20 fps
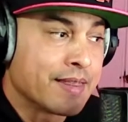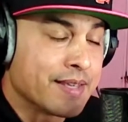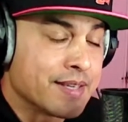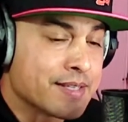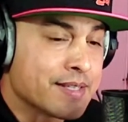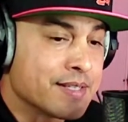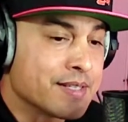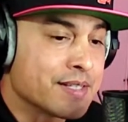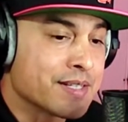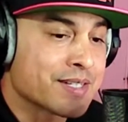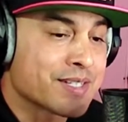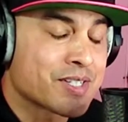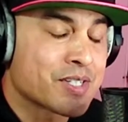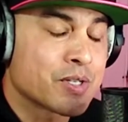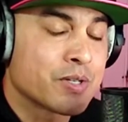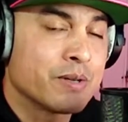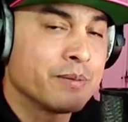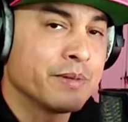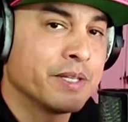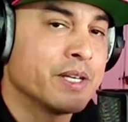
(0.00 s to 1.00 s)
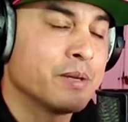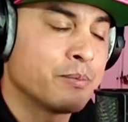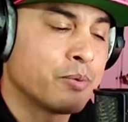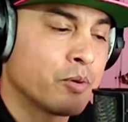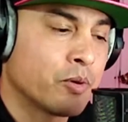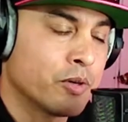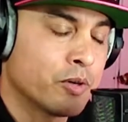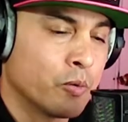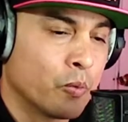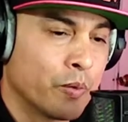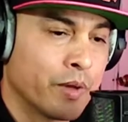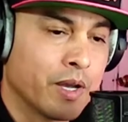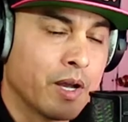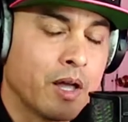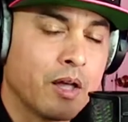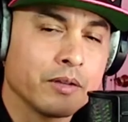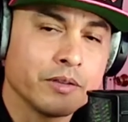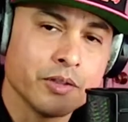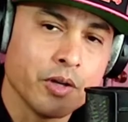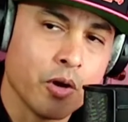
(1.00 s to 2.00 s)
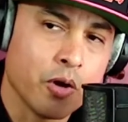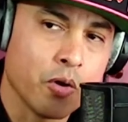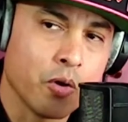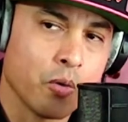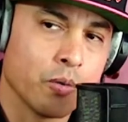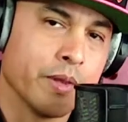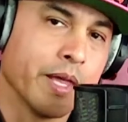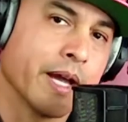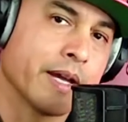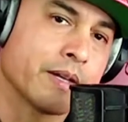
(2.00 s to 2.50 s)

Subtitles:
This is extremely important. We all know